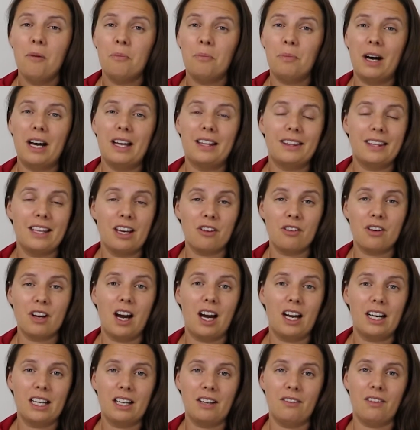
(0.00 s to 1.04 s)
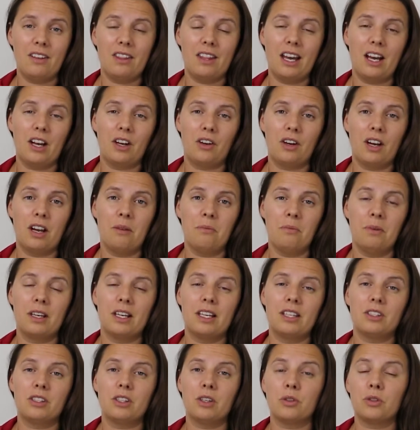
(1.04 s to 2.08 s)
but they're not even that great
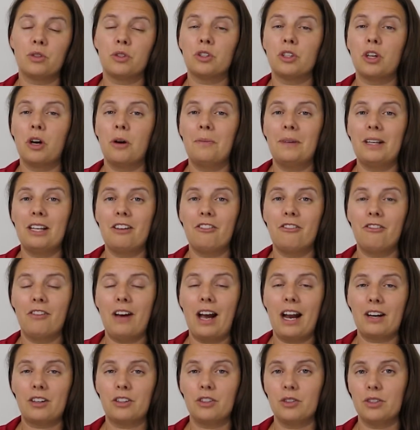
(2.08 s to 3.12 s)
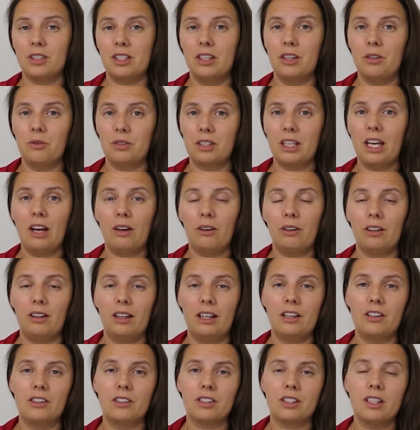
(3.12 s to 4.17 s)
because there's so many factors in those
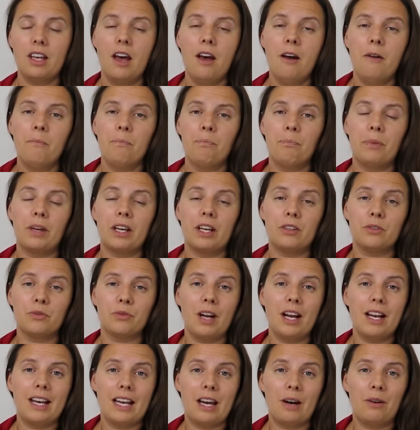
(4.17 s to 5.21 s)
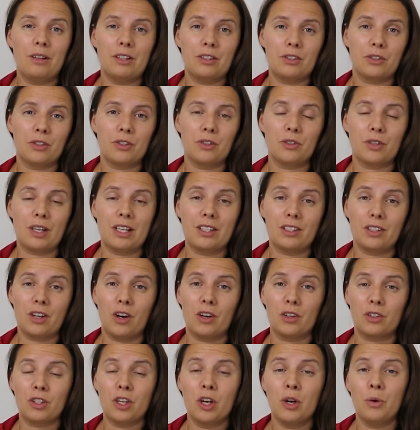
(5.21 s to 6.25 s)
calculators. Because right now interest rates
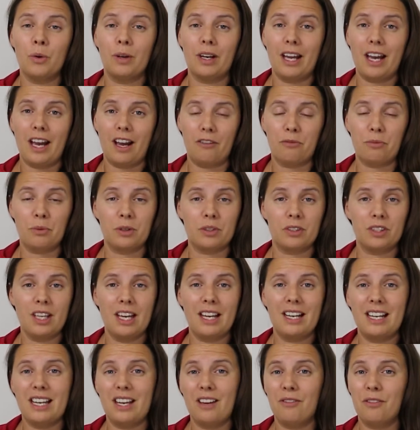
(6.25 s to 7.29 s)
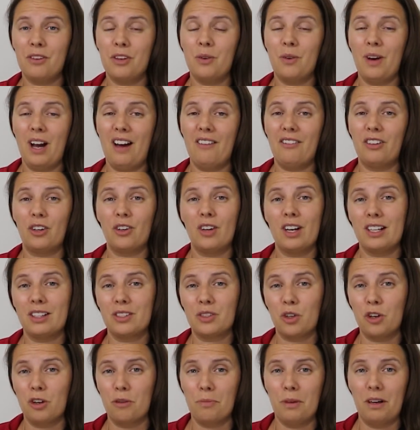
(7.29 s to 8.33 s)
are 2.5% if you have a credit
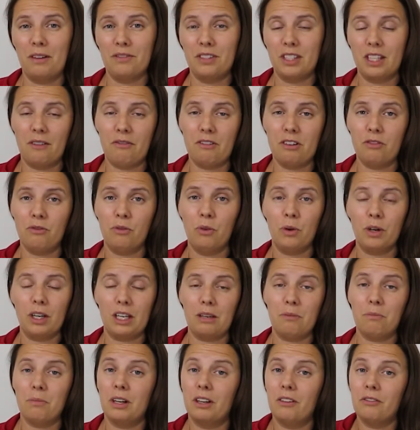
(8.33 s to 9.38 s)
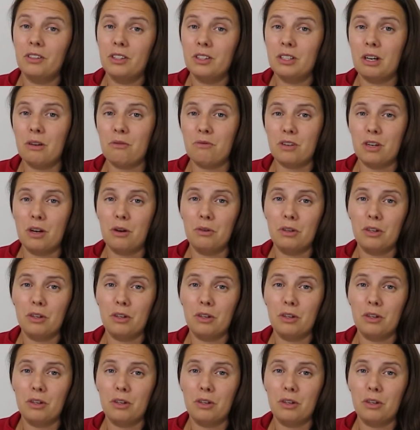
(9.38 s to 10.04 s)
score above 740. But if you don't know